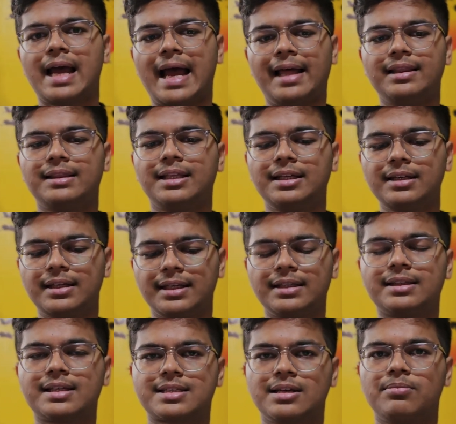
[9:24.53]
And then
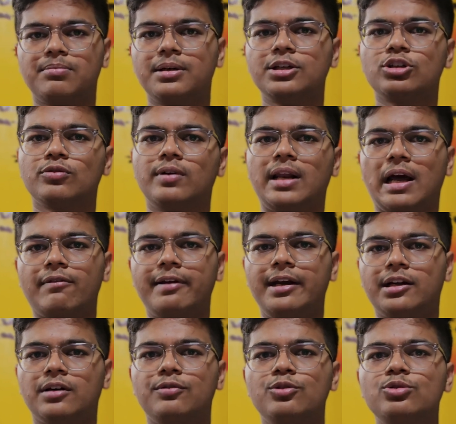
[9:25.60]
in December, you will have
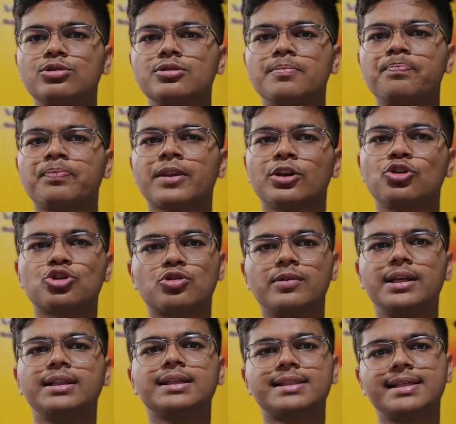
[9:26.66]
interviews.
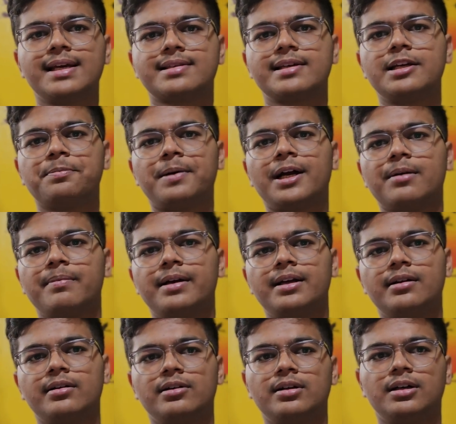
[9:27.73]
Usually the CSE department